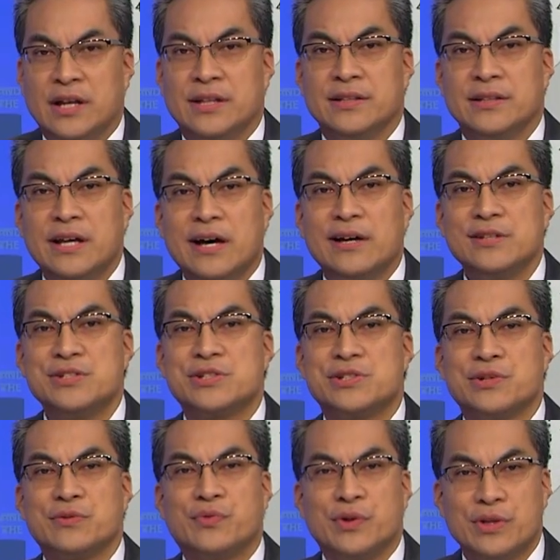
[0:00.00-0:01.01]
Thus,
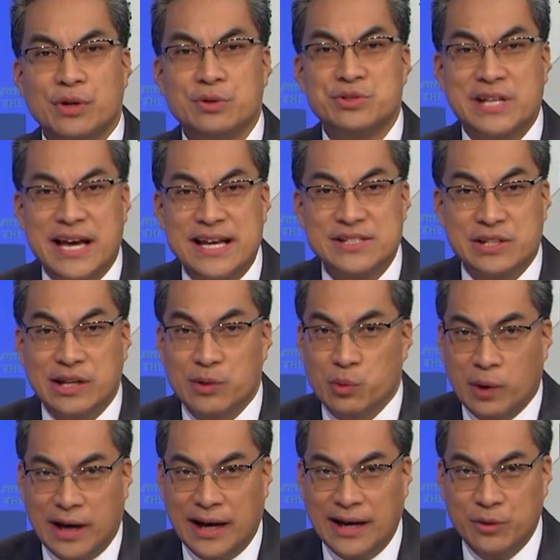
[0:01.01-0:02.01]
for those asking
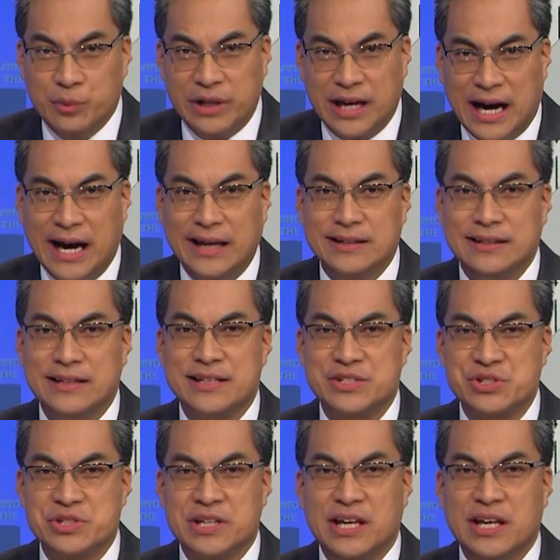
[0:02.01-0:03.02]
why we highly
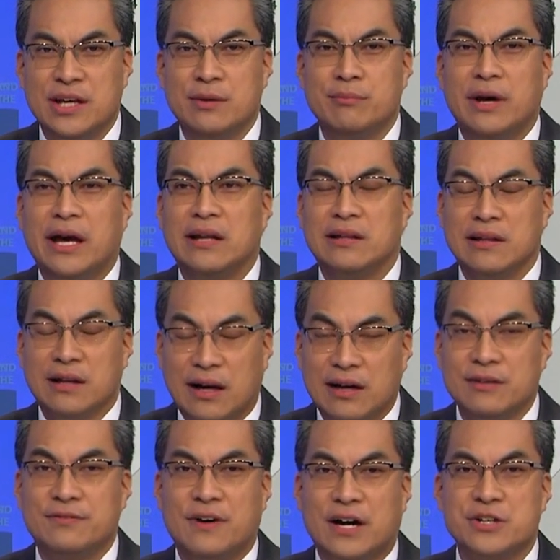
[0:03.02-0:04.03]
esteem and
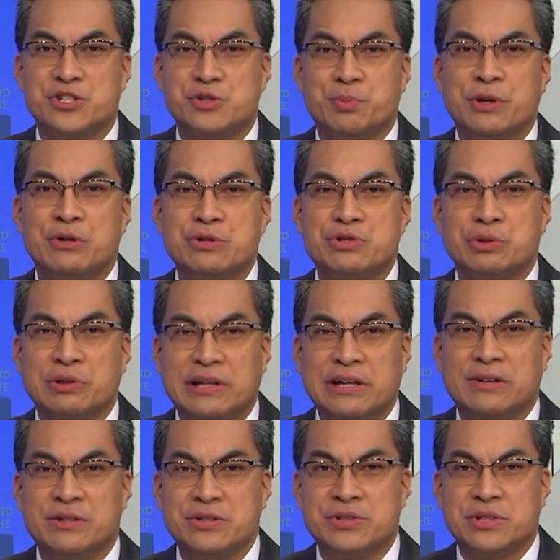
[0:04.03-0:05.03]
love our spiritual
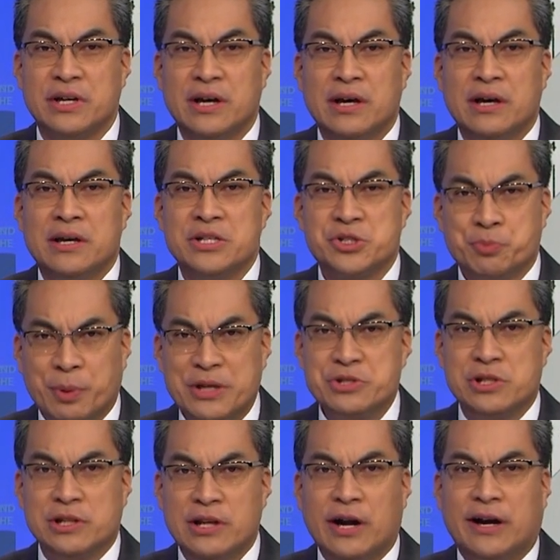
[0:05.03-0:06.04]
leaders,
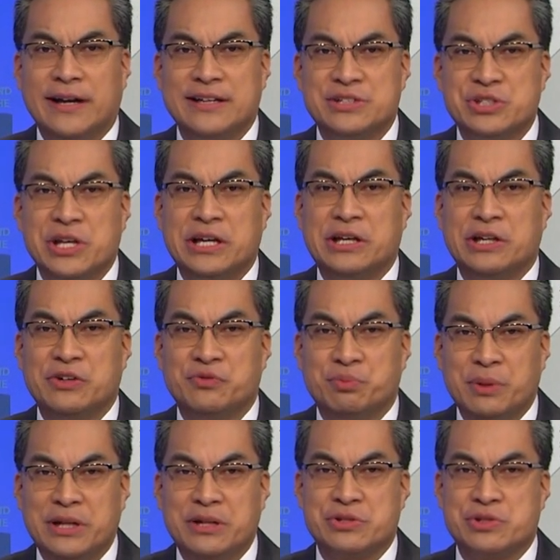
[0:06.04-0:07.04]
especially our executive
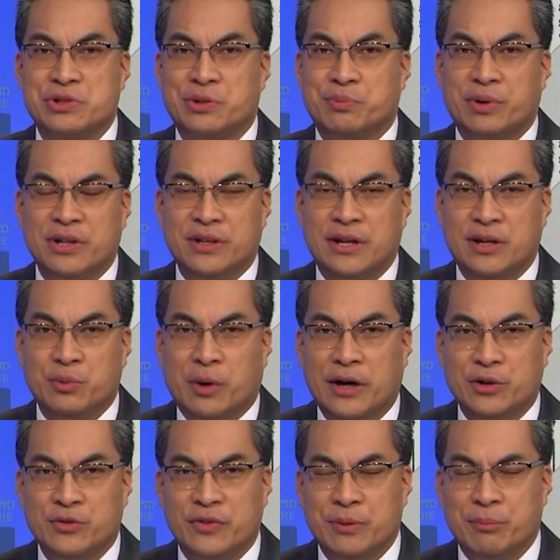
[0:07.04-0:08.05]
minister, Brother
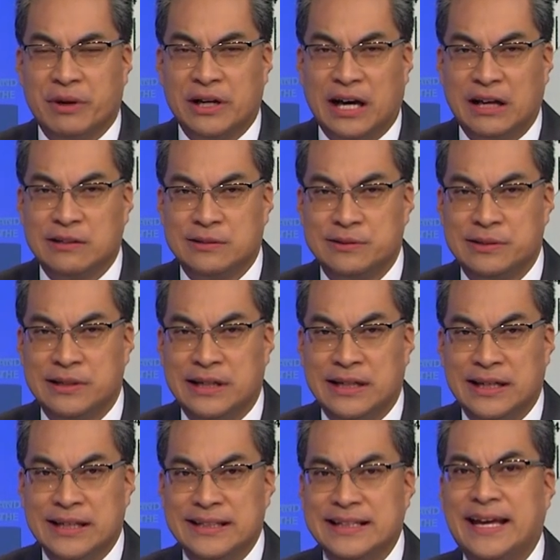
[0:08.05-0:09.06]
Eduardo V. Manalo,
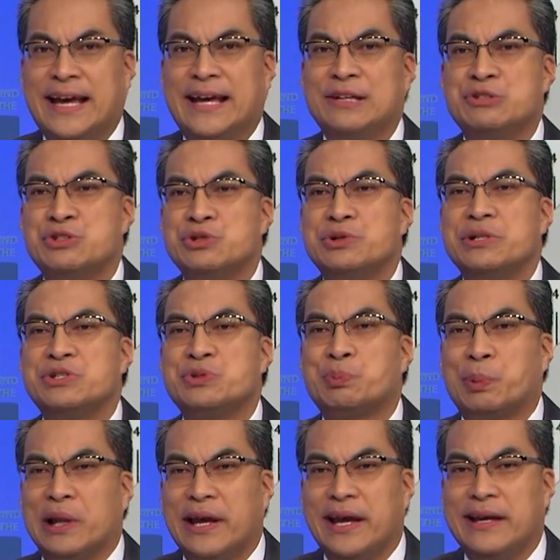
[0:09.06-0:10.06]
the answer is
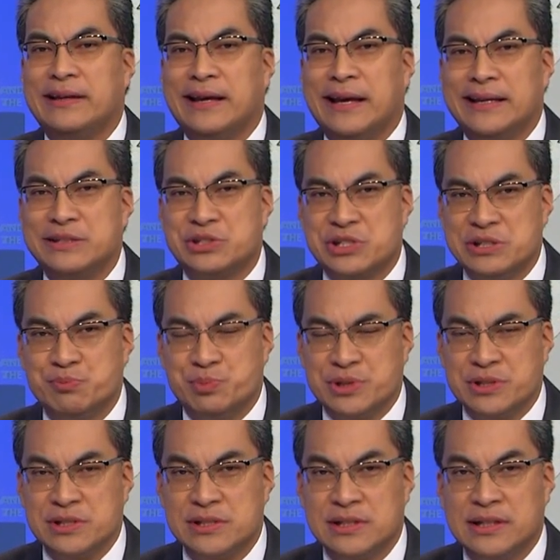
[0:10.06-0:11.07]
plain and
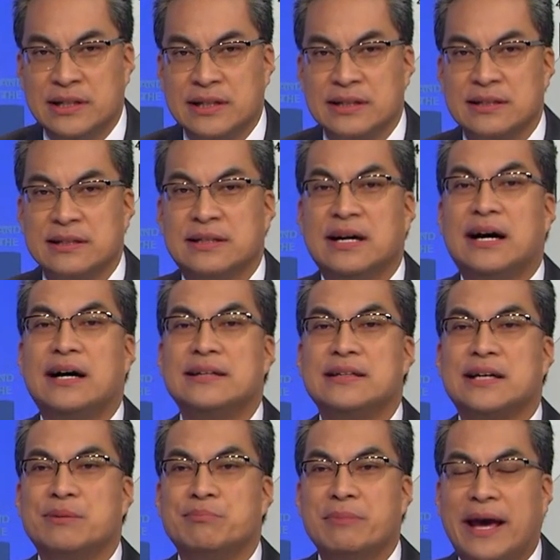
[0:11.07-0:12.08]
simple. God
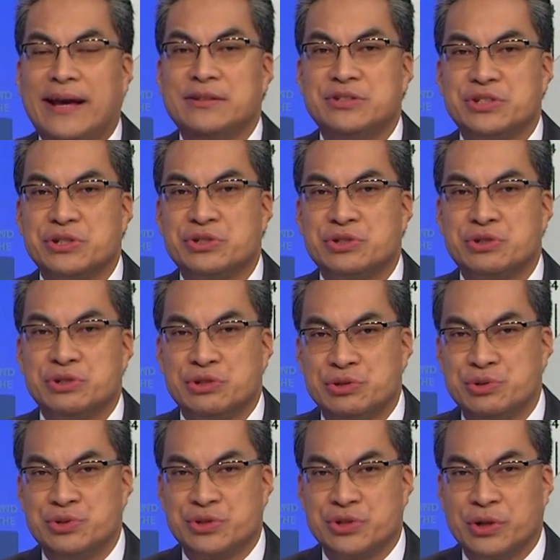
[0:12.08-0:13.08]
commands us to
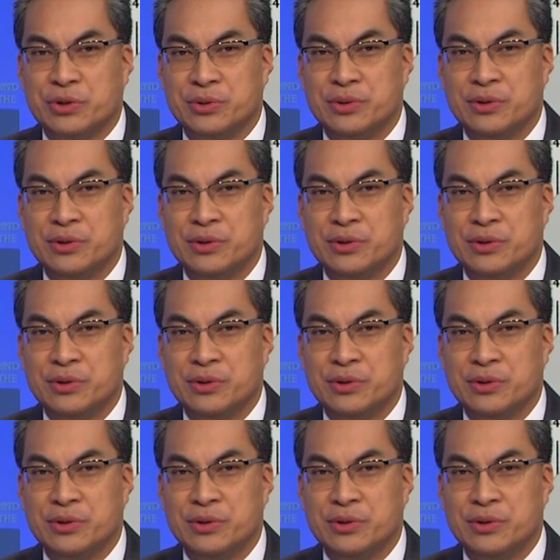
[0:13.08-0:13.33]
do so.